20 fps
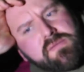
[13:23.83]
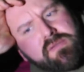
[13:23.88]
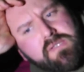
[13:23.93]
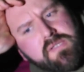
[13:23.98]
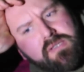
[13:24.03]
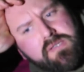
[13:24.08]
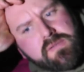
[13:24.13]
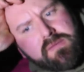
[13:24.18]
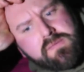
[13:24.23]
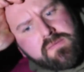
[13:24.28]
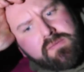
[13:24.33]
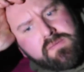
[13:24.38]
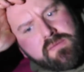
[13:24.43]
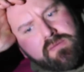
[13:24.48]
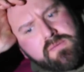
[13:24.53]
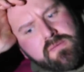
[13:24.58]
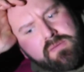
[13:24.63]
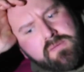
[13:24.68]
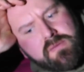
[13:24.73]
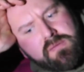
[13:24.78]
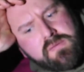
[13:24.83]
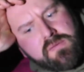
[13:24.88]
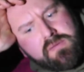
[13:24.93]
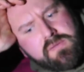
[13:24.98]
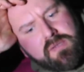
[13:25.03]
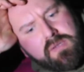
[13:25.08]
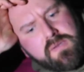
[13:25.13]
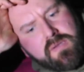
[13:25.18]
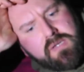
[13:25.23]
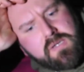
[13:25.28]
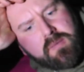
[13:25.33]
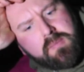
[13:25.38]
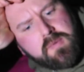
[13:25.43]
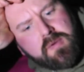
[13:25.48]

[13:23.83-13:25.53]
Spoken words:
than? Do you think I'm